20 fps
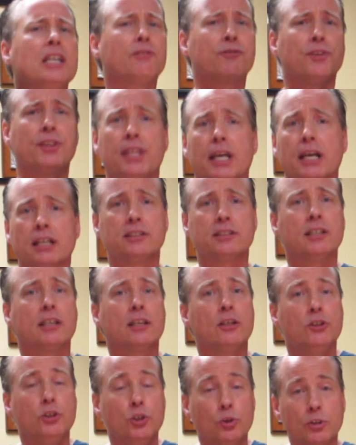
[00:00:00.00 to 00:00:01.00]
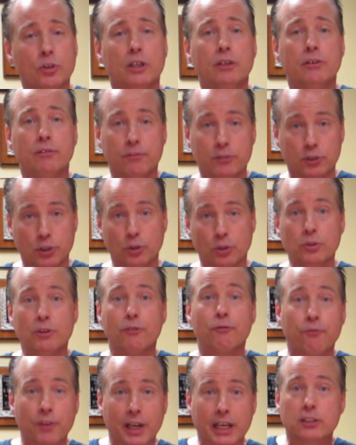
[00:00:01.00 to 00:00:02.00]
of different things that you can do to
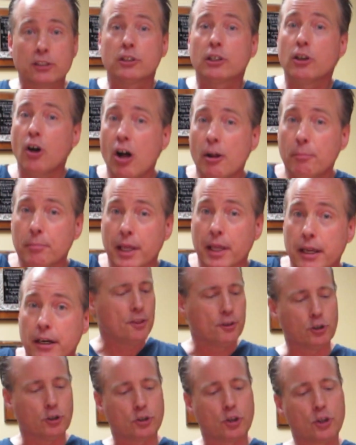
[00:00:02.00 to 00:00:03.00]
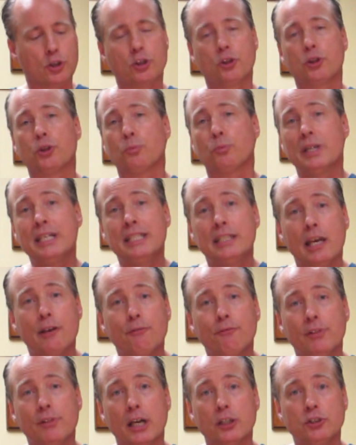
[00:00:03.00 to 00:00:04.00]
fix the gallbladder. There's 3-day
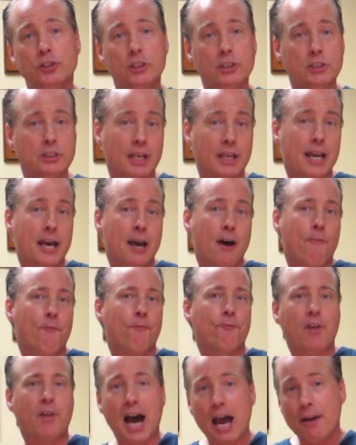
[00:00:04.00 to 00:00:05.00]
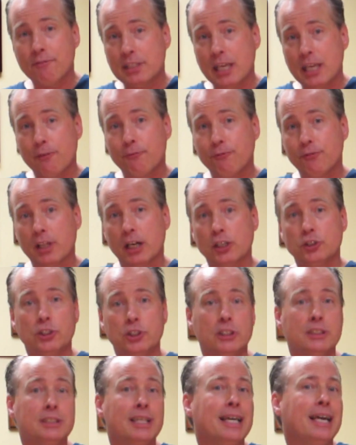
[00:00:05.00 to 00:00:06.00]
flushes, 5-day
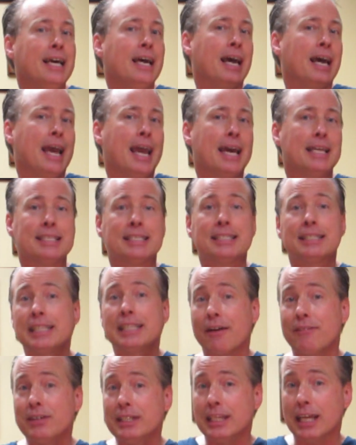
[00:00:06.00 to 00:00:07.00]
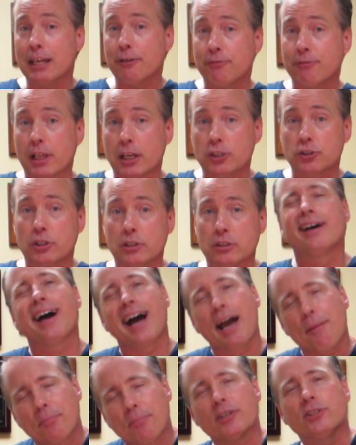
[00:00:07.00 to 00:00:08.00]
flushes, and 7-day flushes.
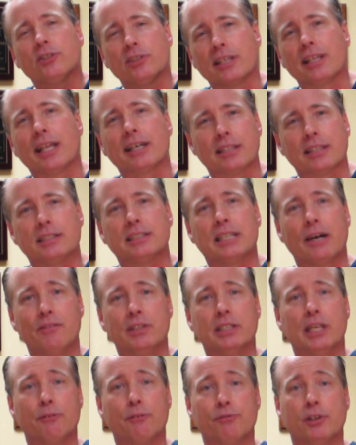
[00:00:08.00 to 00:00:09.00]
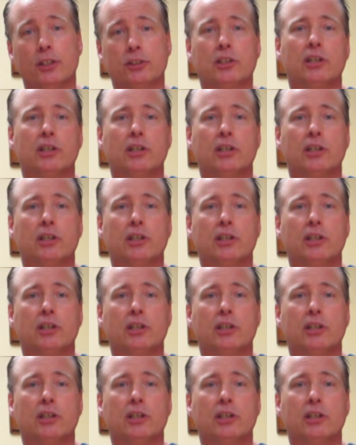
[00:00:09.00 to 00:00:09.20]
I personally like the 7-day flush